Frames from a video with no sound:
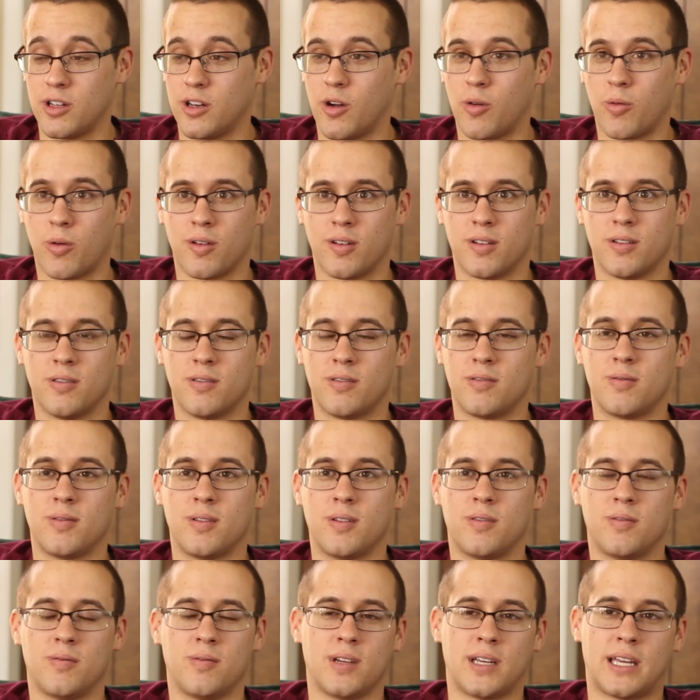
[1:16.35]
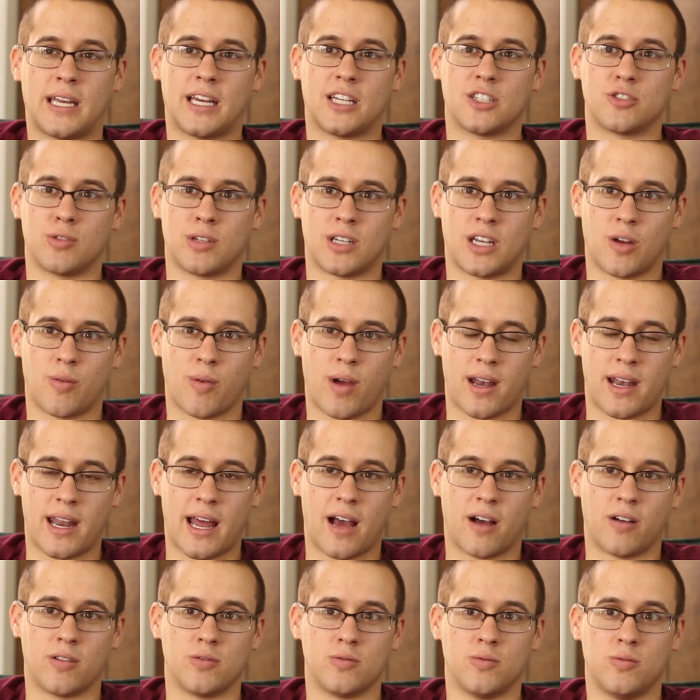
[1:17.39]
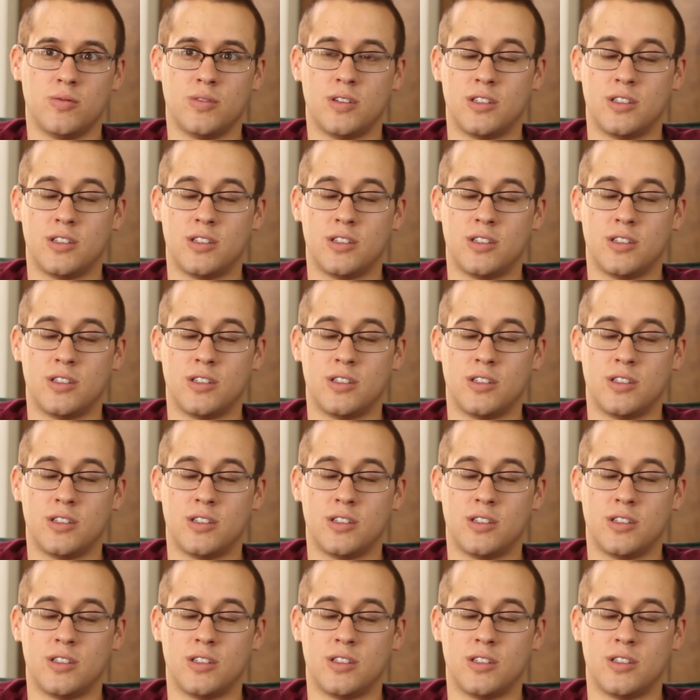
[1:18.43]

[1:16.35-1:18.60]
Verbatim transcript: You know, we're we, we can't drink it right now.